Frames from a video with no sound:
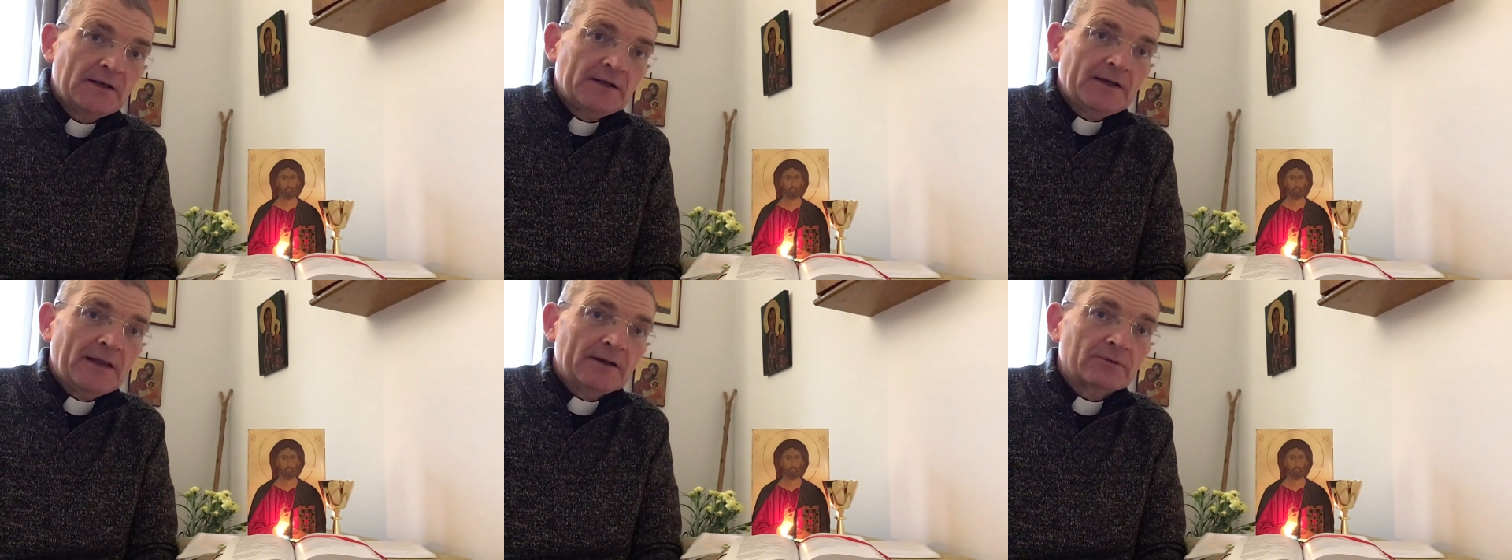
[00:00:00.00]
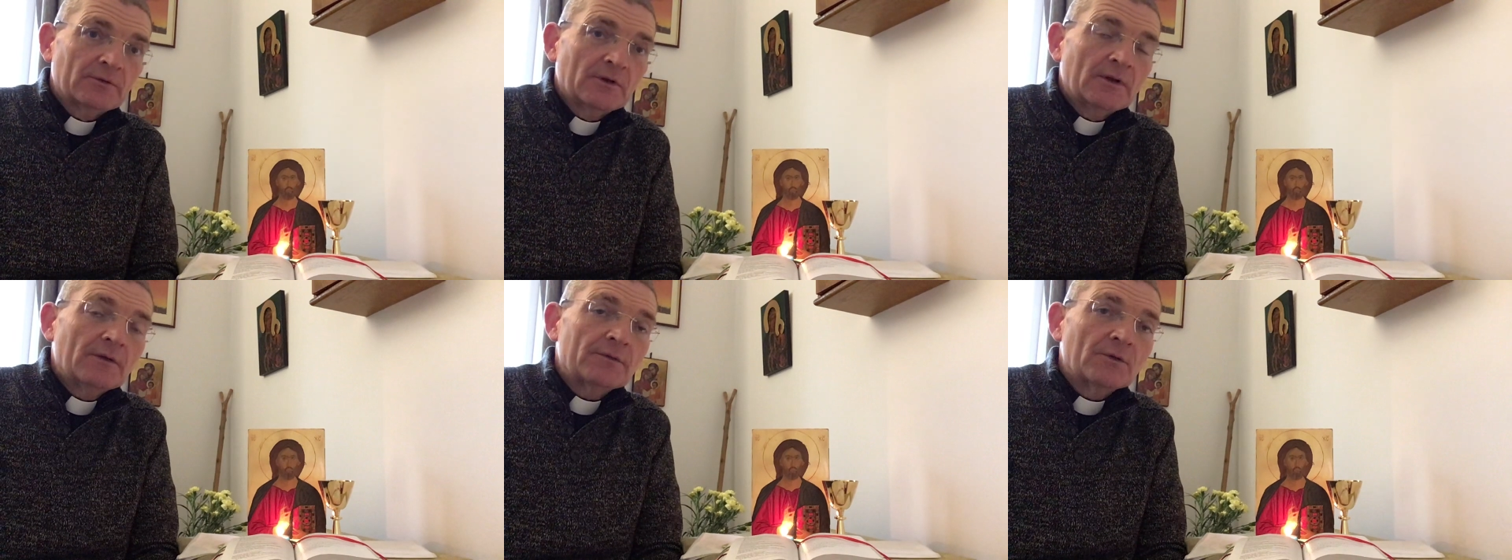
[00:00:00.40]
Now,
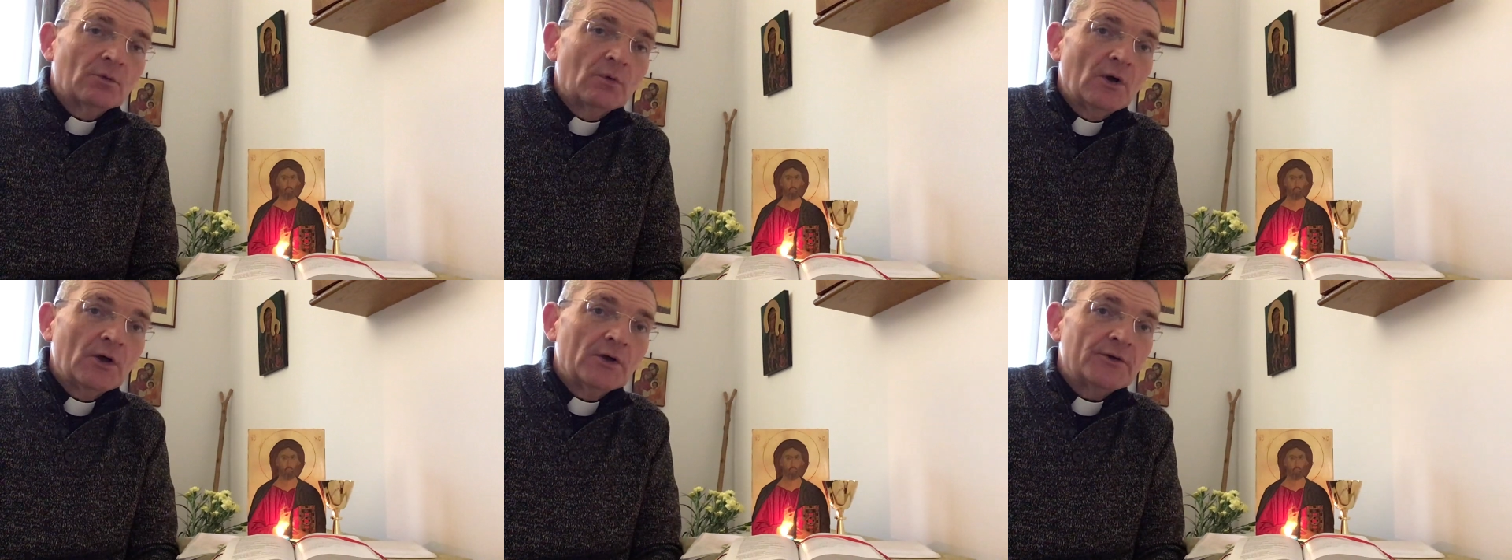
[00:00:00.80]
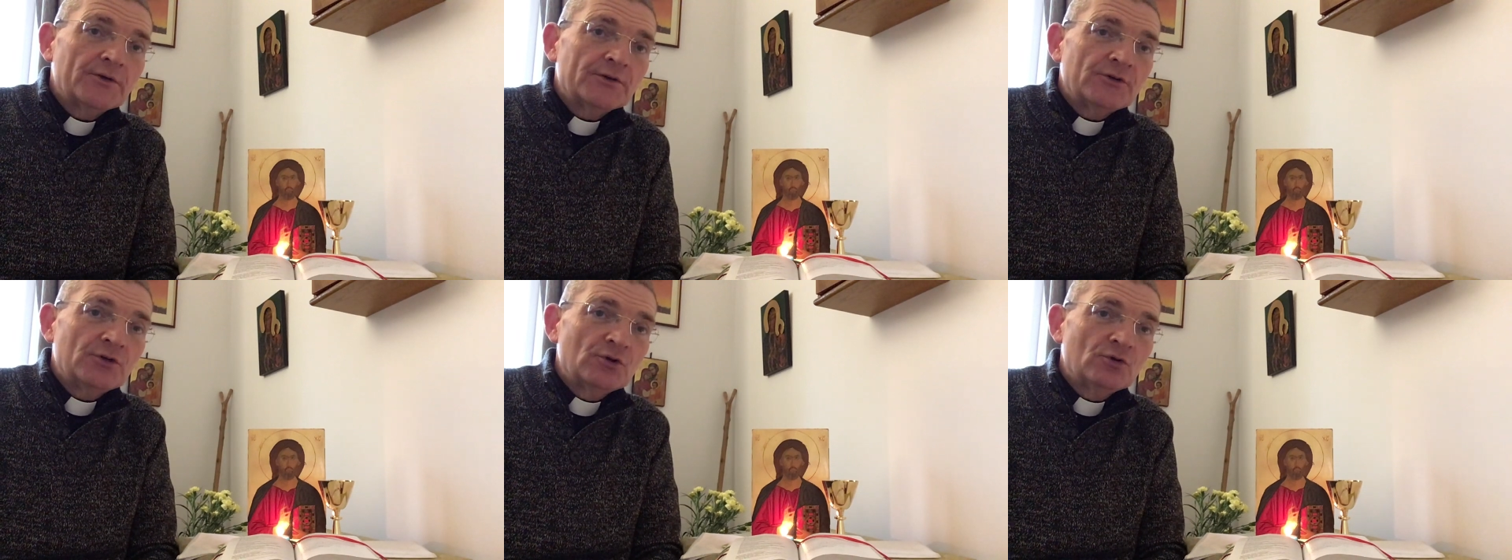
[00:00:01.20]
the word
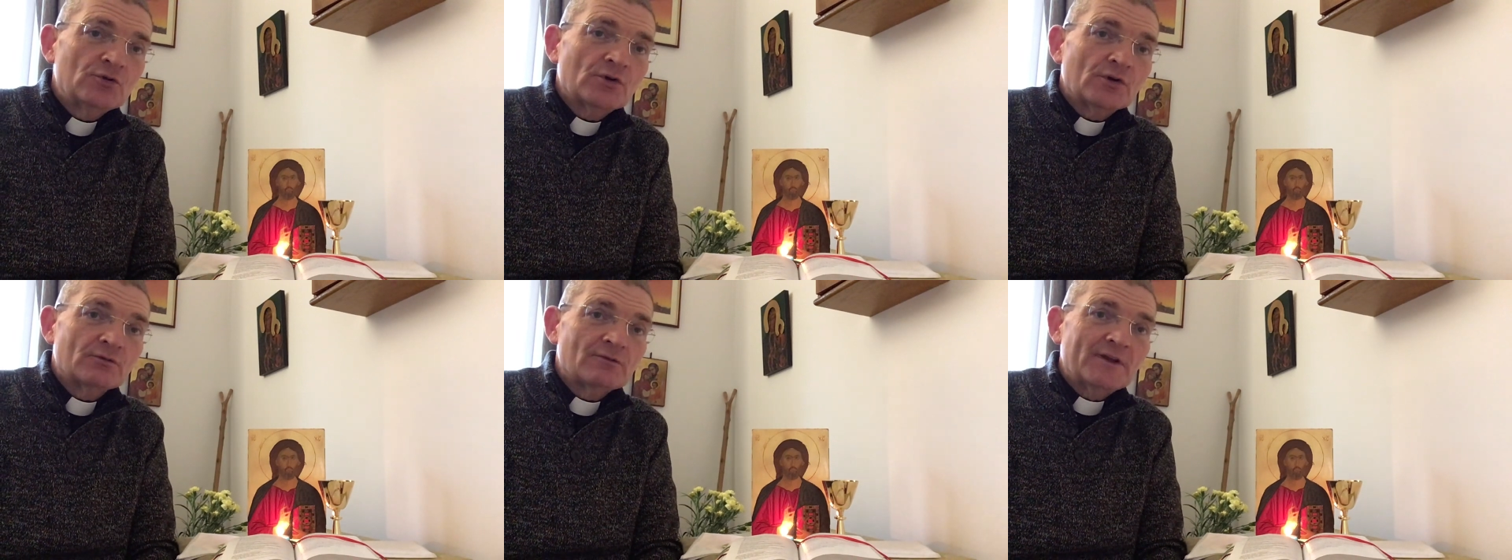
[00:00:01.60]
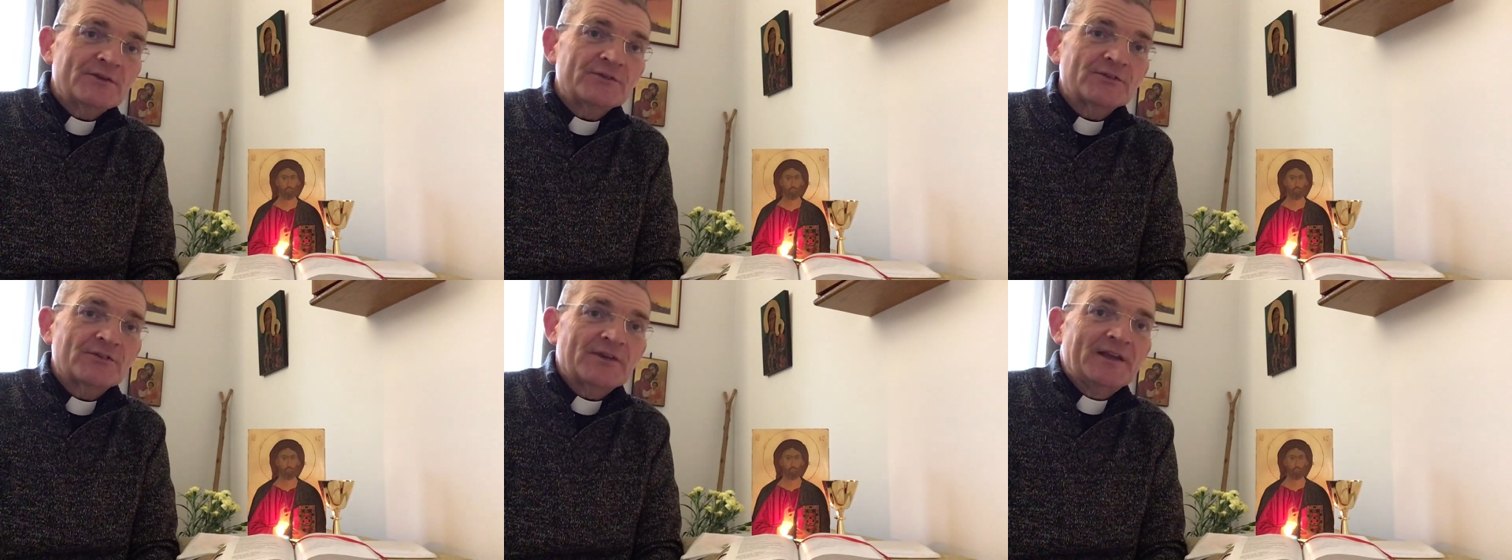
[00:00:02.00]

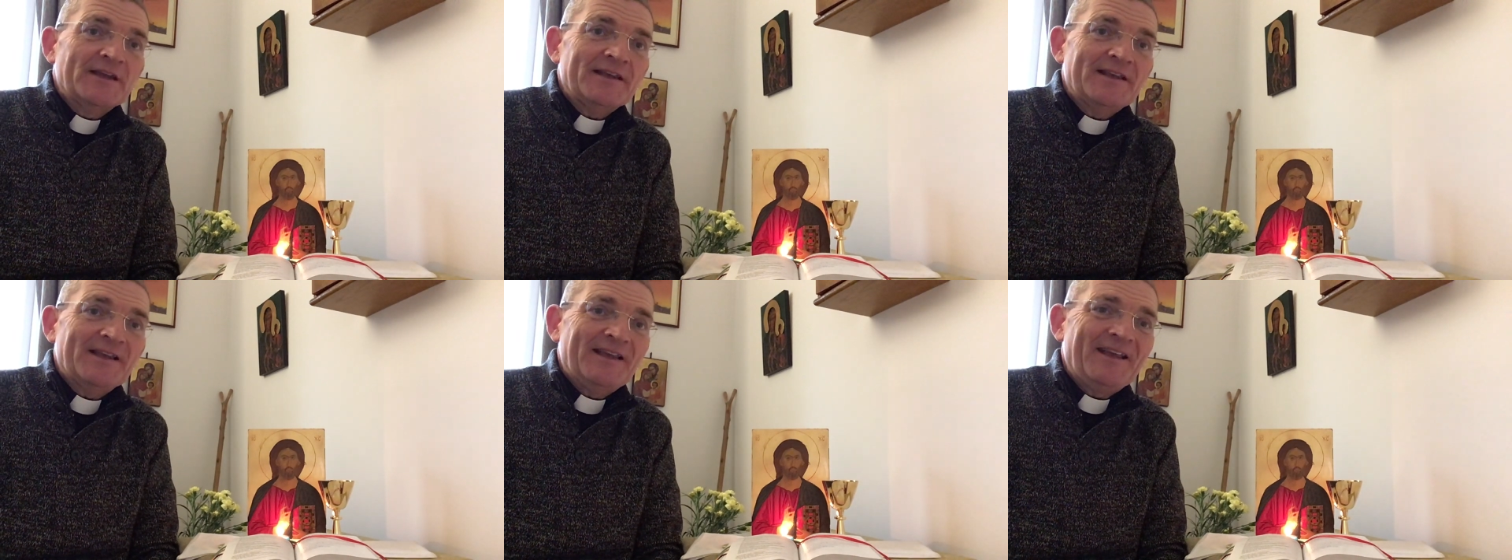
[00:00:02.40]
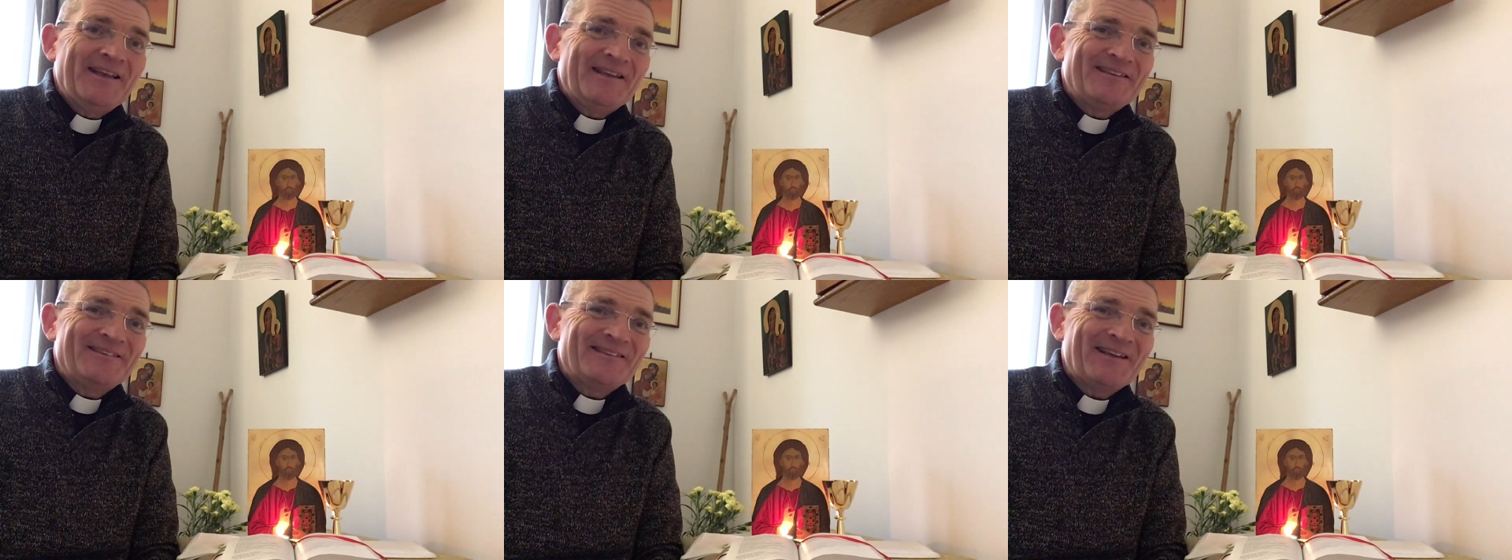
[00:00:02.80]
Eucharistic
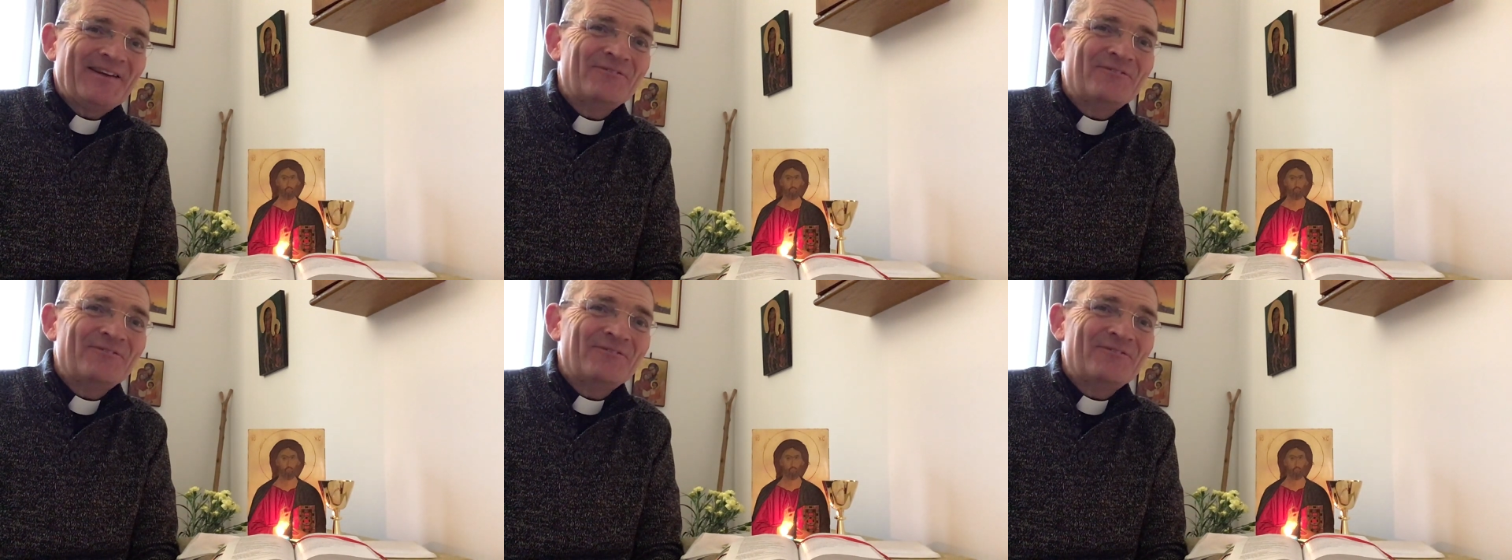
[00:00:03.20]
is